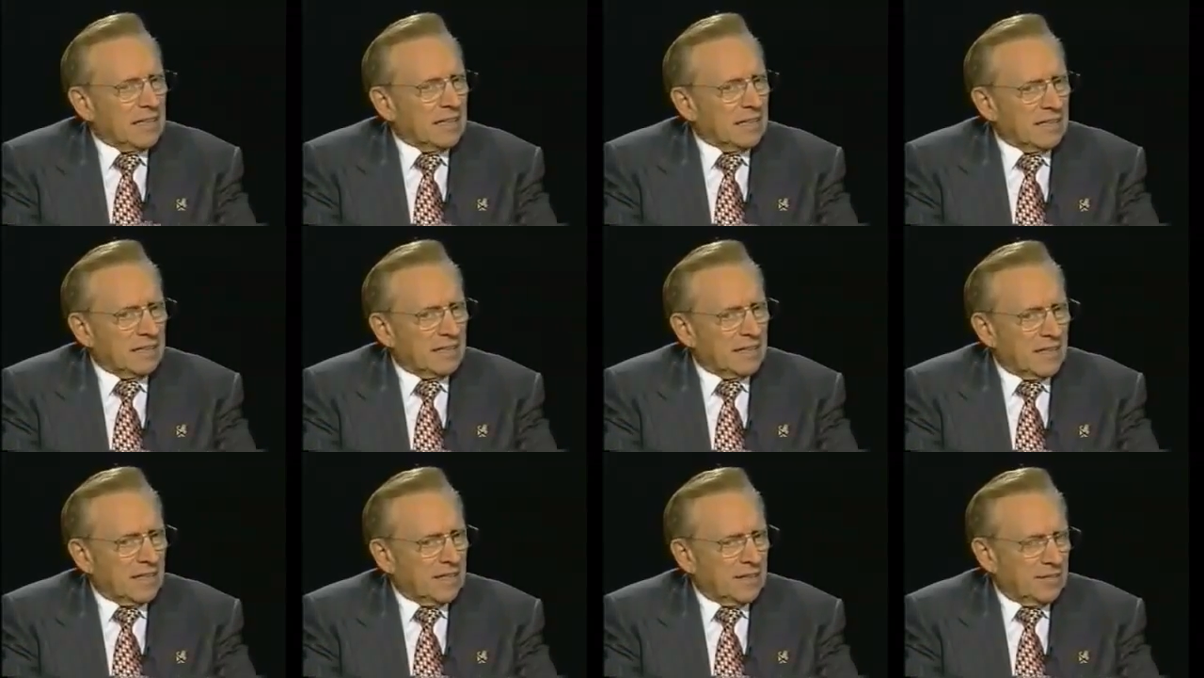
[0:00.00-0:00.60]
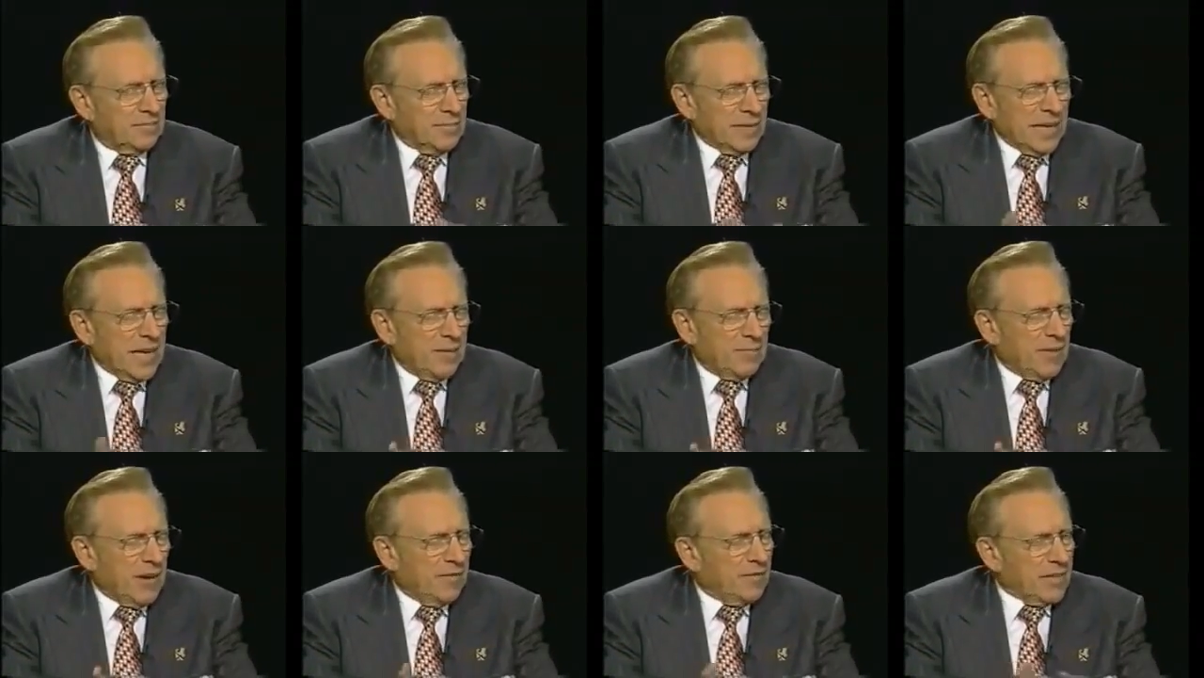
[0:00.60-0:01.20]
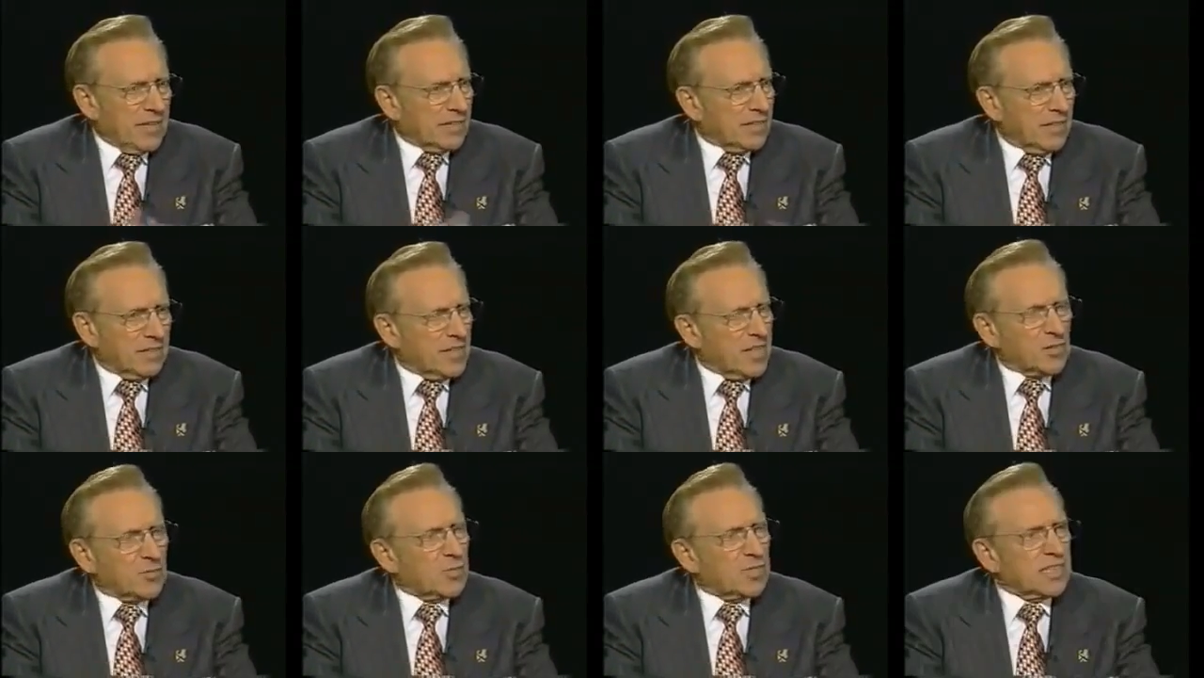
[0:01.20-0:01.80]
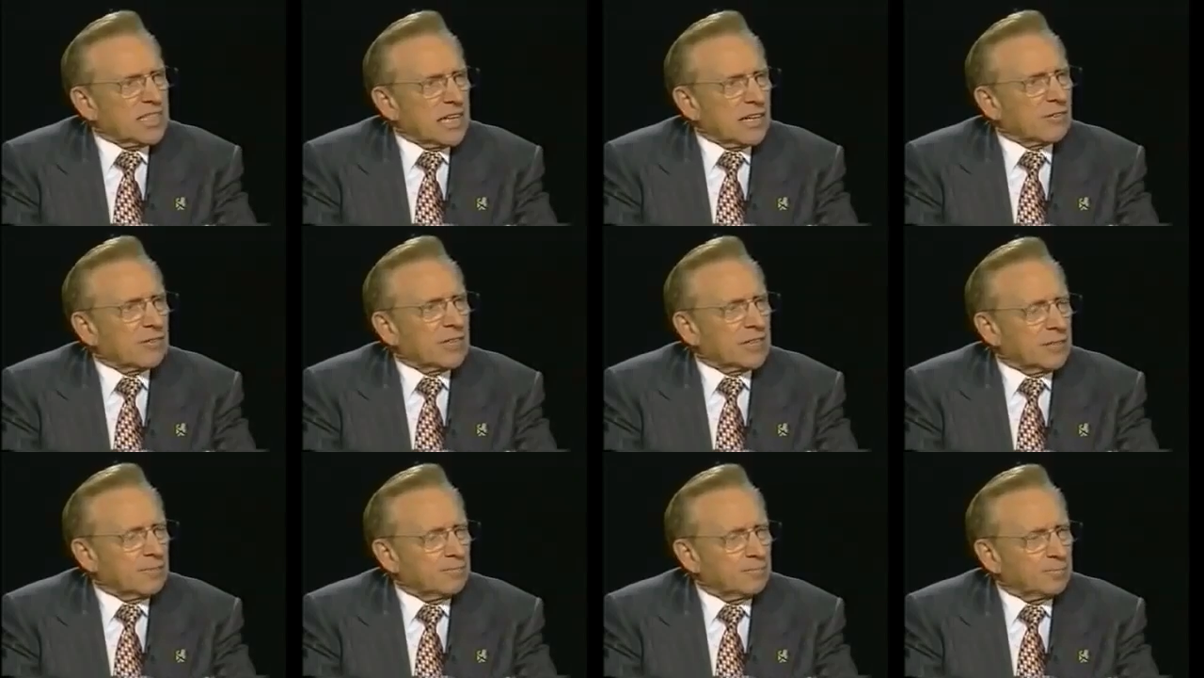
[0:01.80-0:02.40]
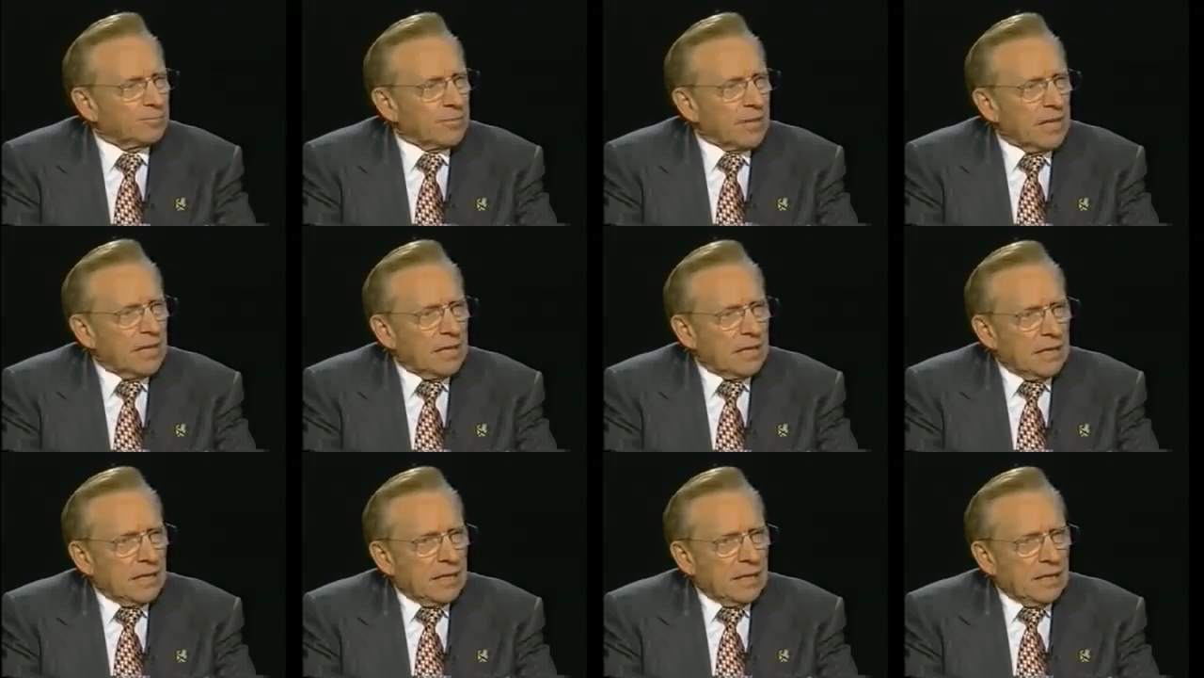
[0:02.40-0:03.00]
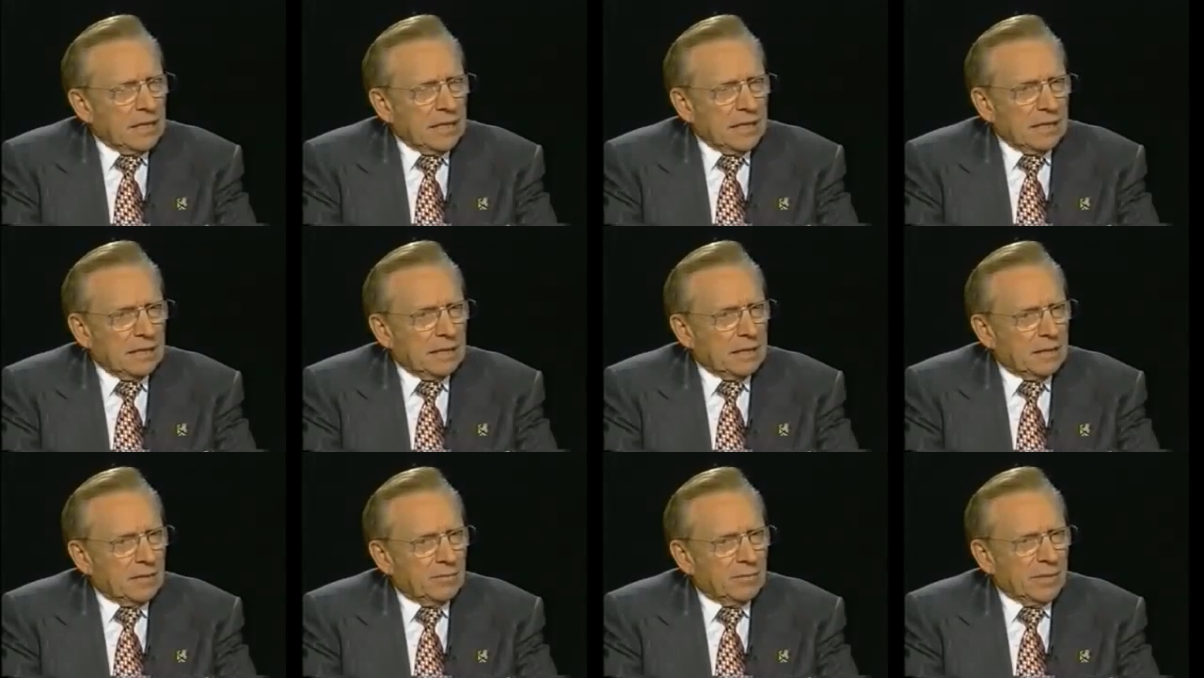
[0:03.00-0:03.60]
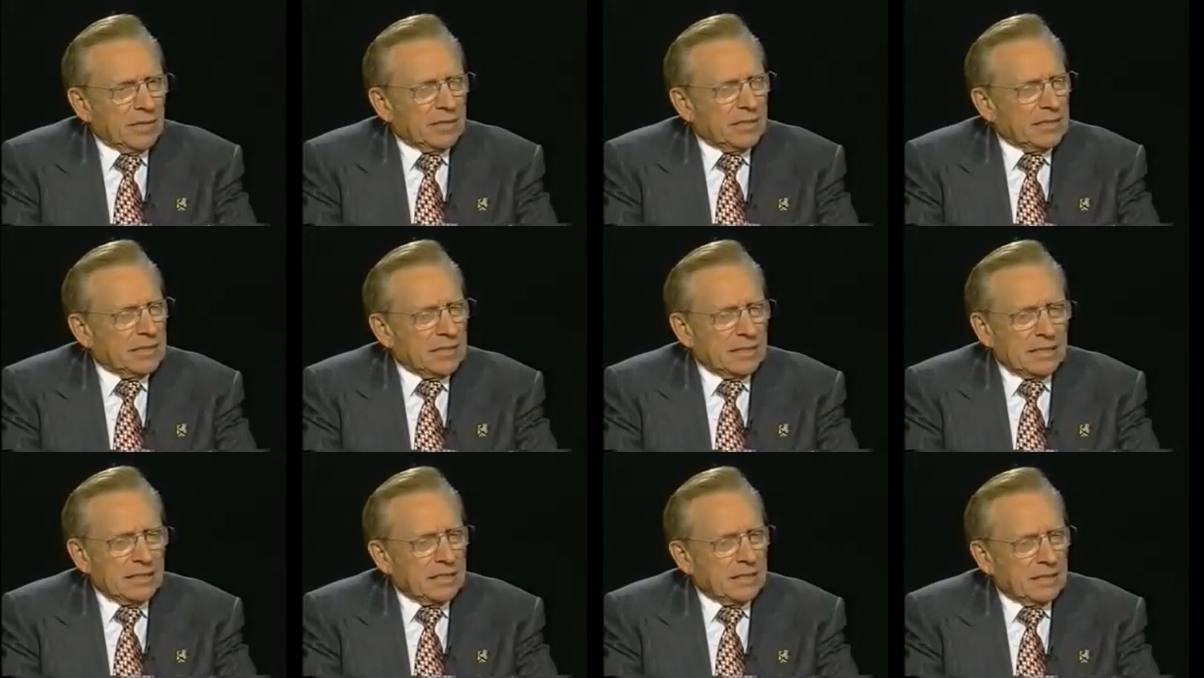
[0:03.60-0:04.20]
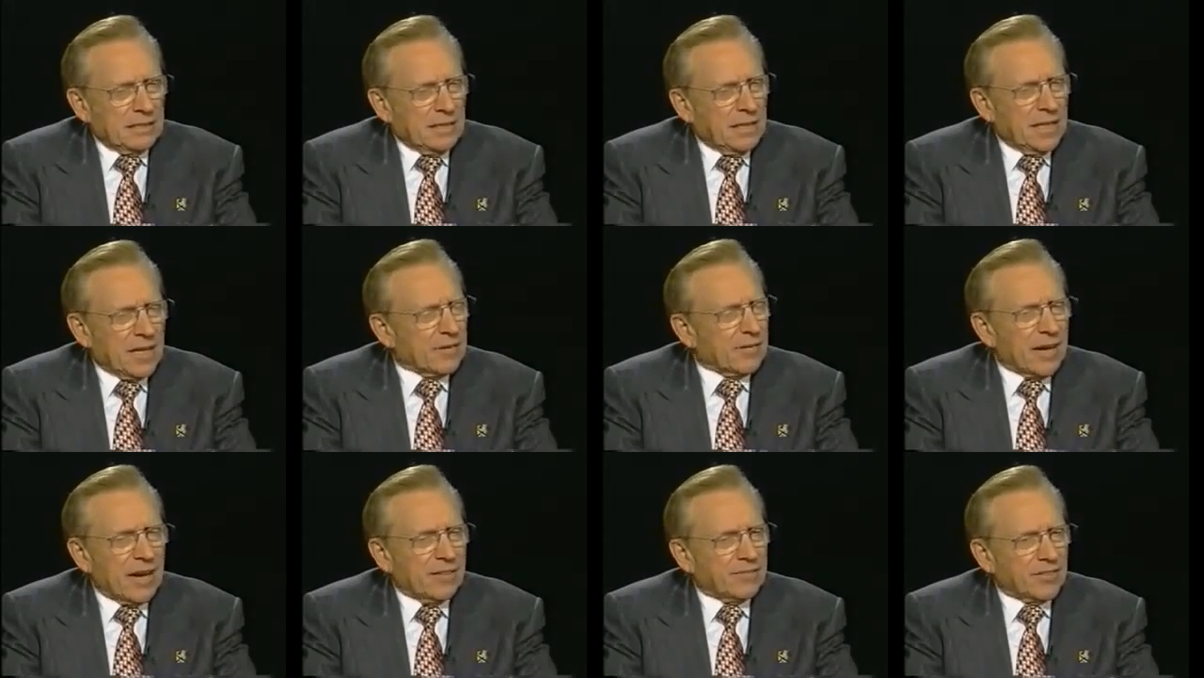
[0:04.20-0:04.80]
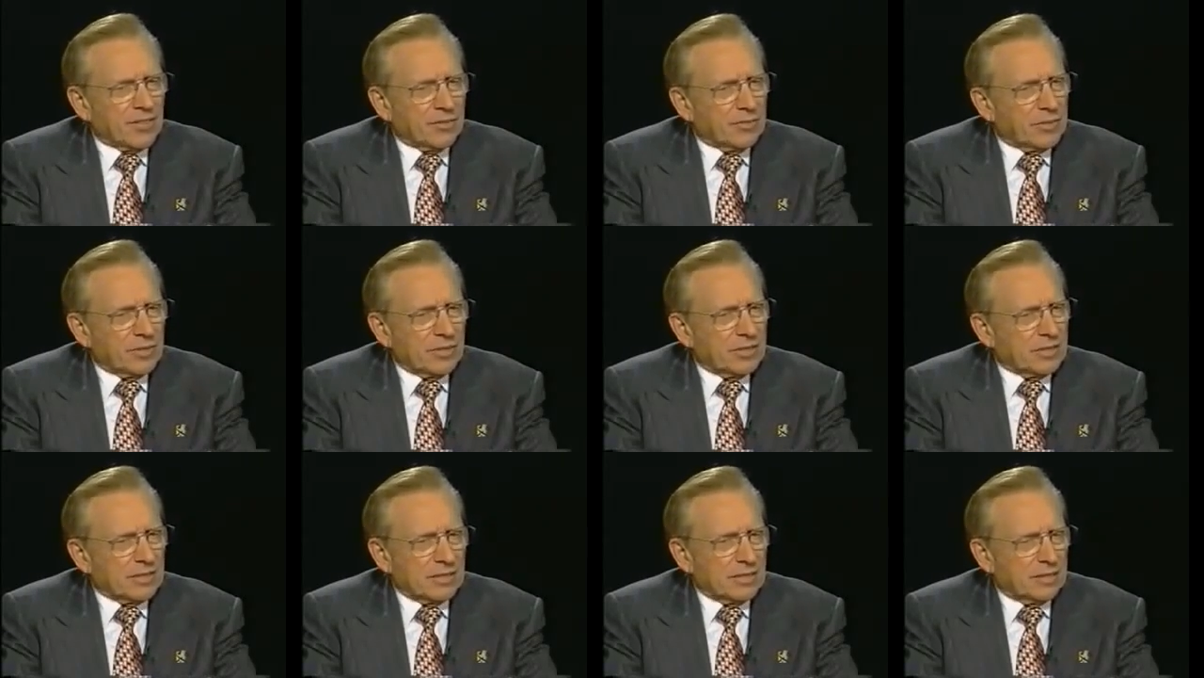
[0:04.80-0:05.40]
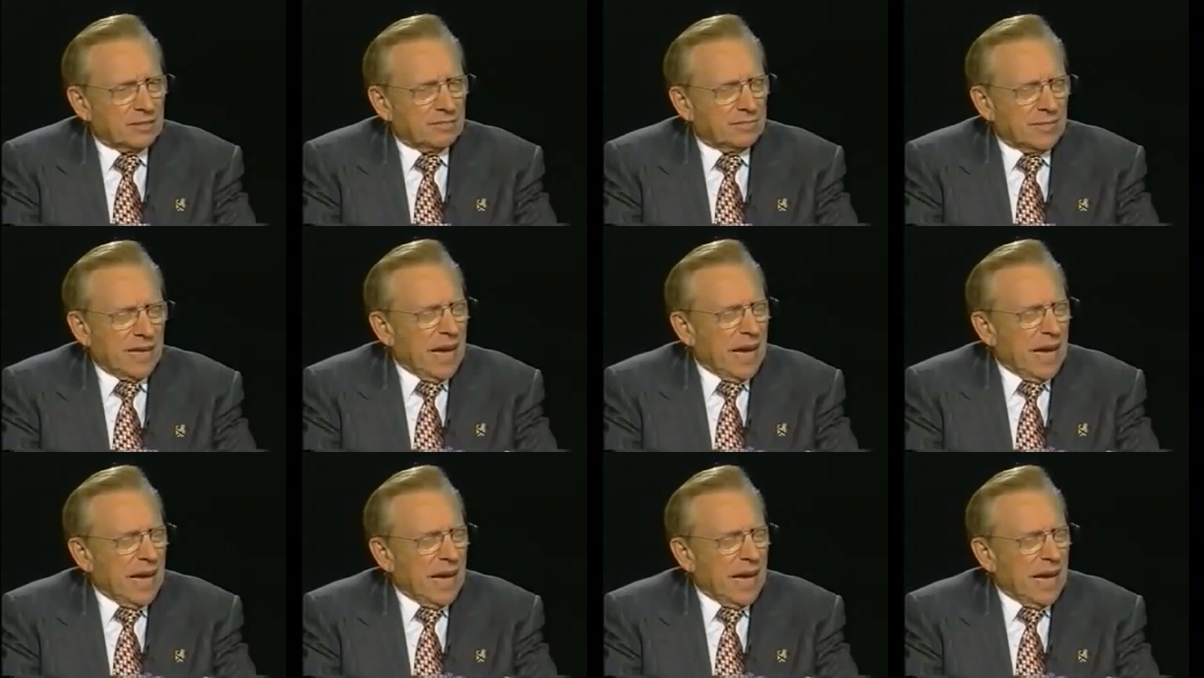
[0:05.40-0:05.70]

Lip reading: it became obvious that this was terrorism. But thereafter was